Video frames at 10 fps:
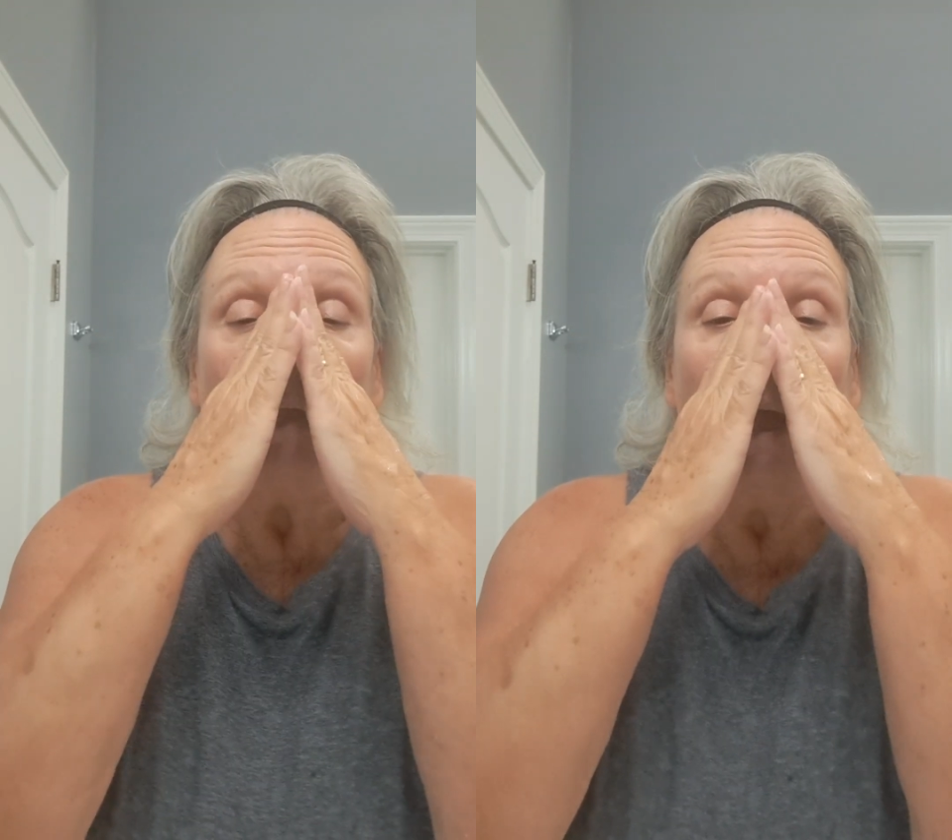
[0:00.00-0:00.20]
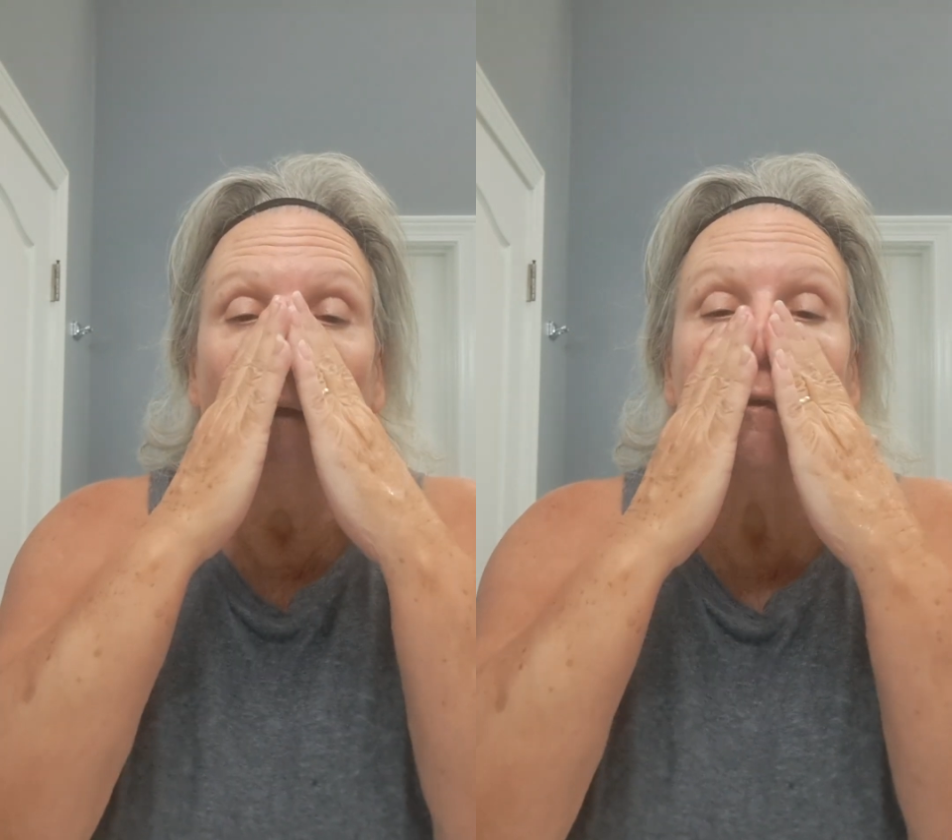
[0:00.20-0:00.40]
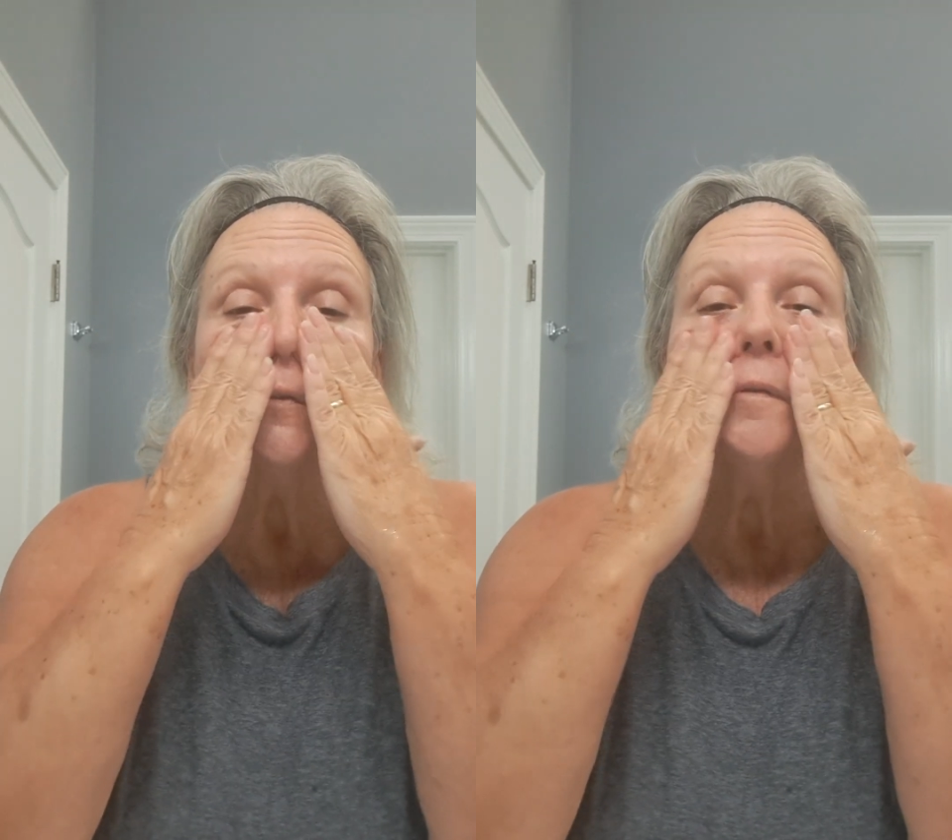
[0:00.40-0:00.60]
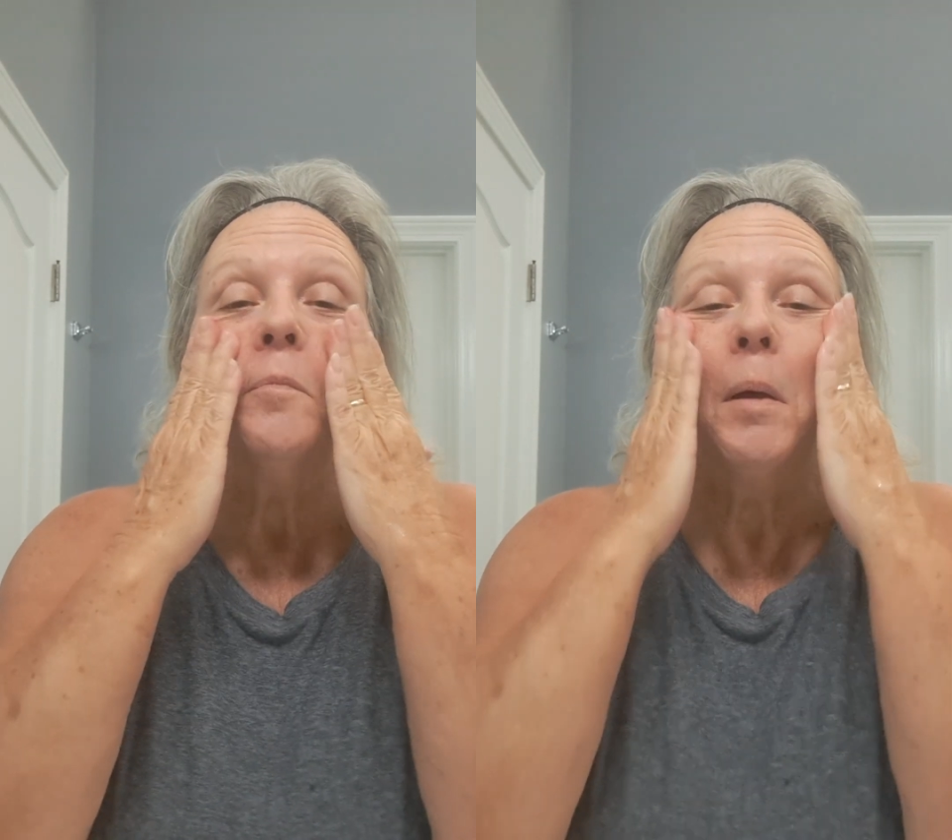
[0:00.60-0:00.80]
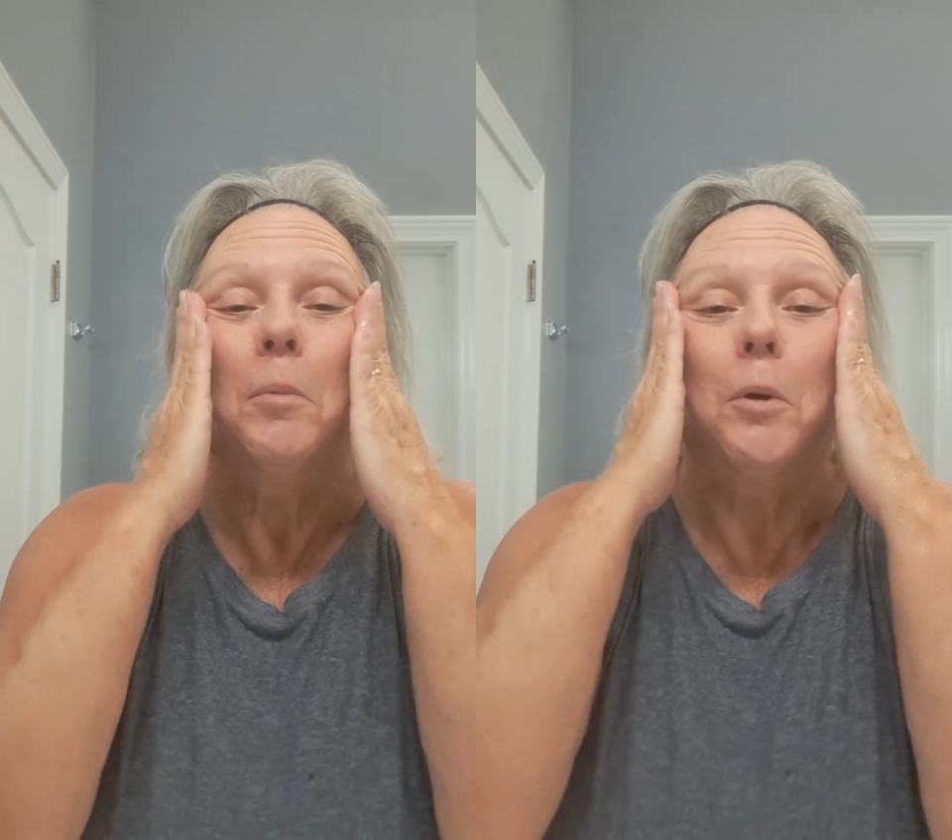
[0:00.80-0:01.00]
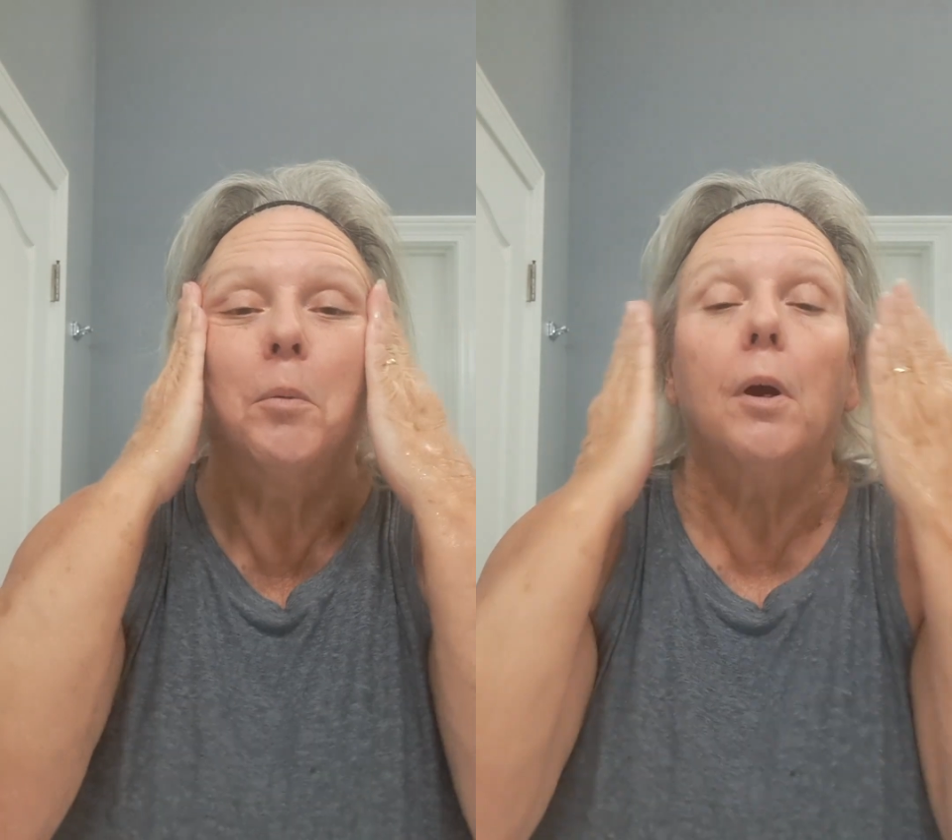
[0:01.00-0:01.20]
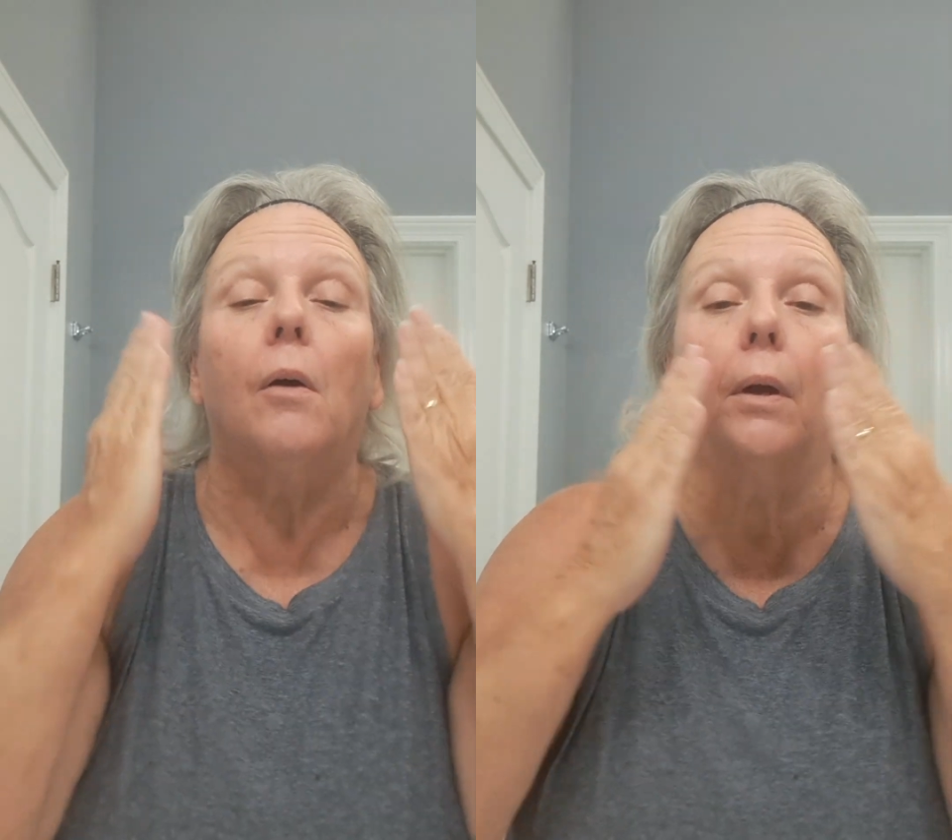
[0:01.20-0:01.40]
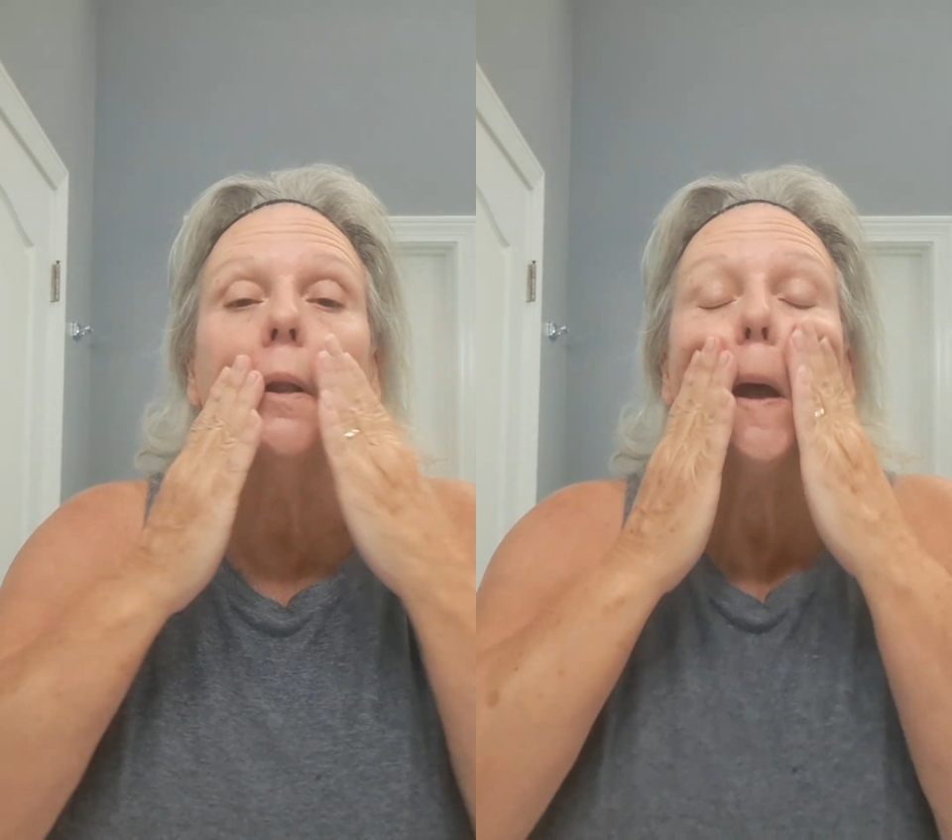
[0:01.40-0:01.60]
Always remember we're
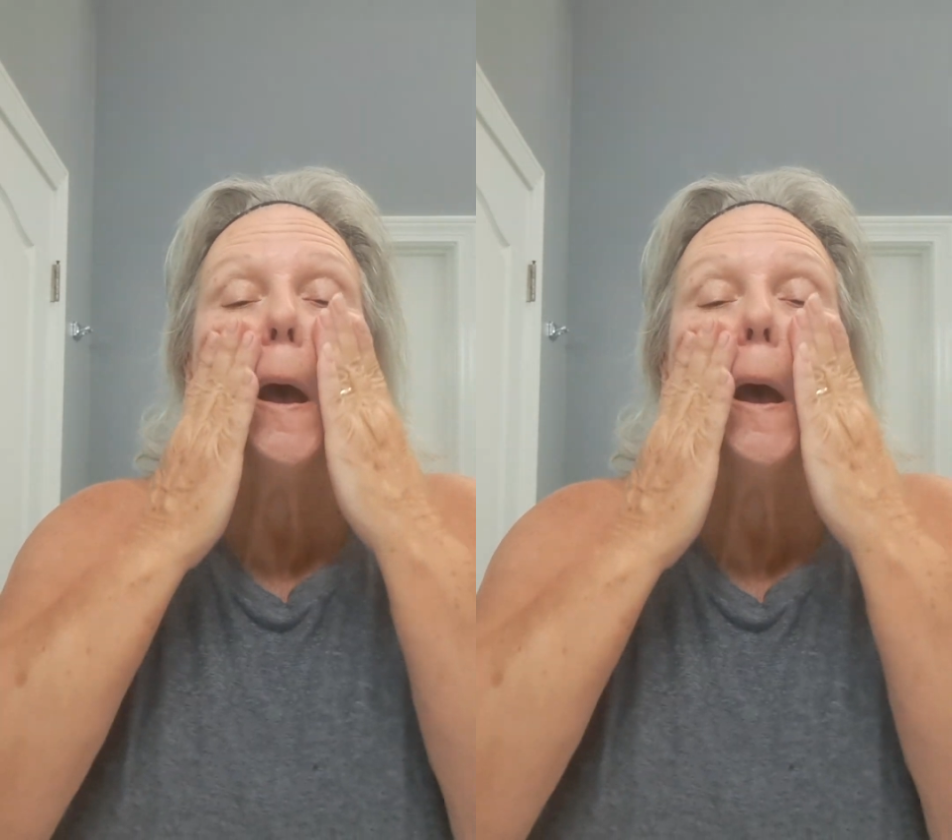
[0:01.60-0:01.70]
going